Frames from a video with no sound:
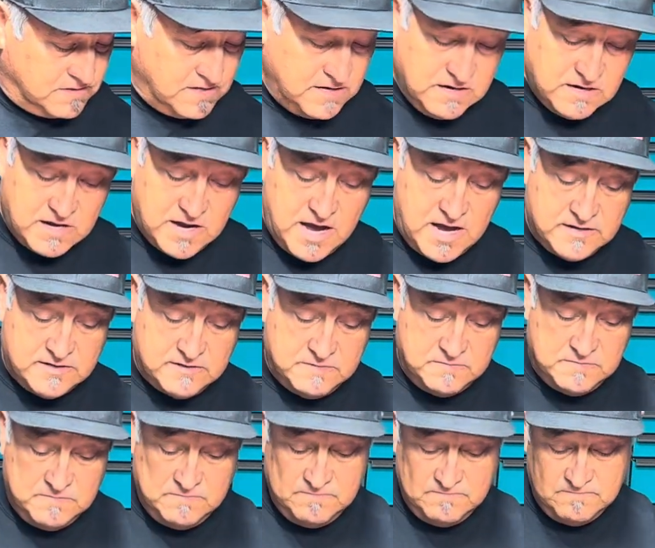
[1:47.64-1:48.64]
Got
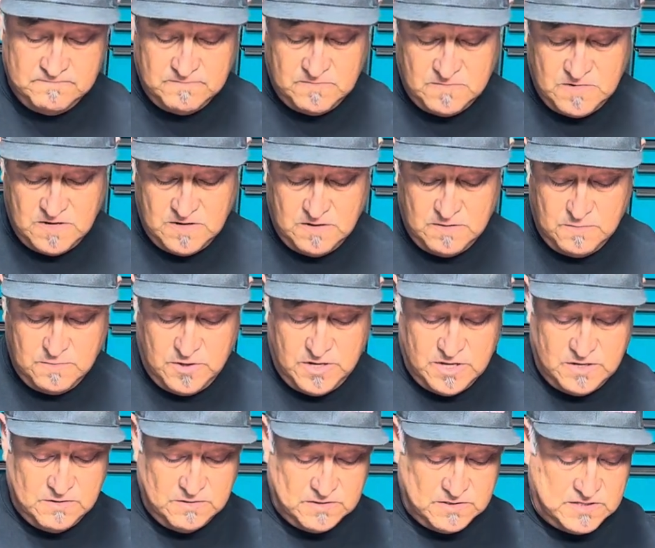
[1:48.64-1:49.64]
some pretty
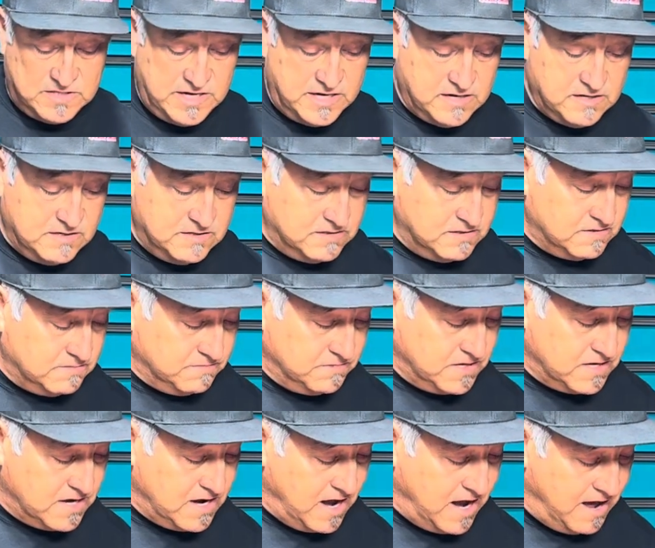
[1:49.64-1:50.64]
cool stickers,
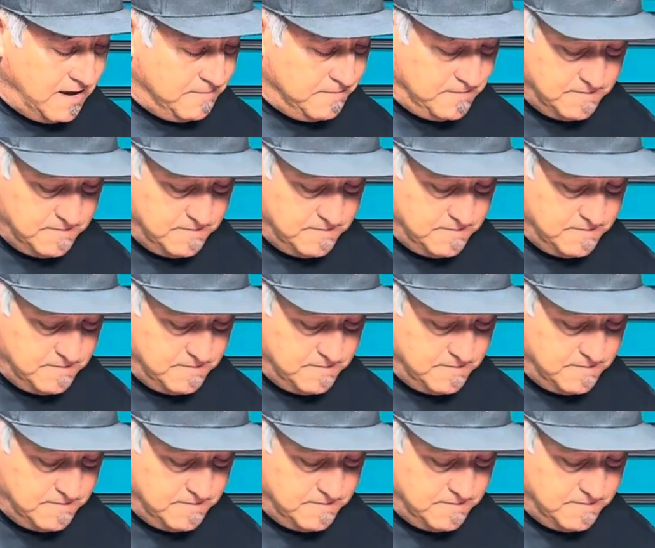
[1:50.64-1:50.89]
wood knob.